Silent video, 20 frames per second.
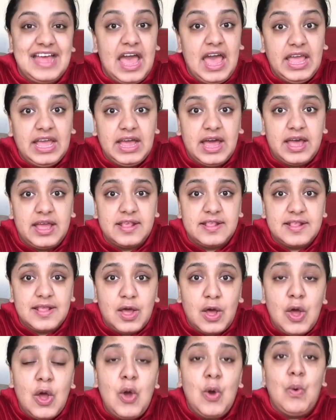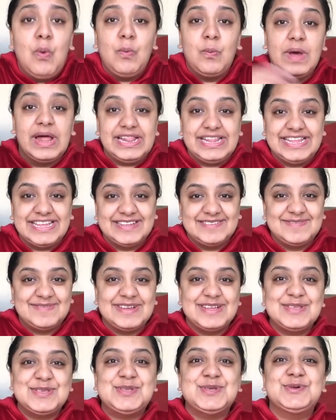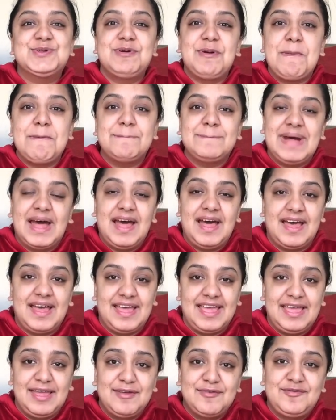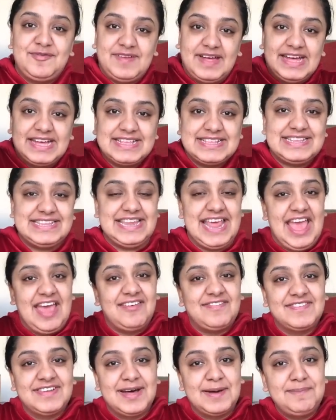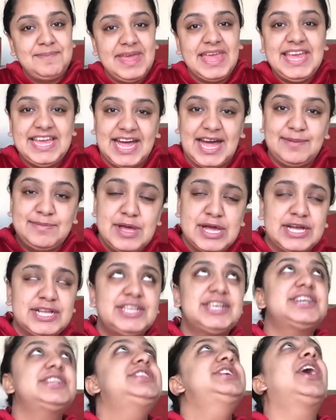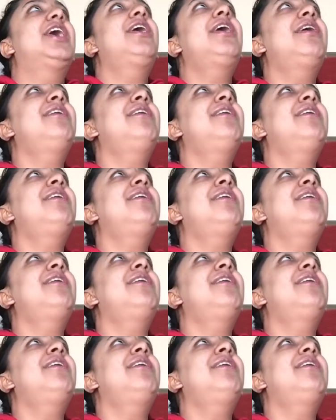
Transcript: Hi guys, welcome to my first ever makeup tutorial.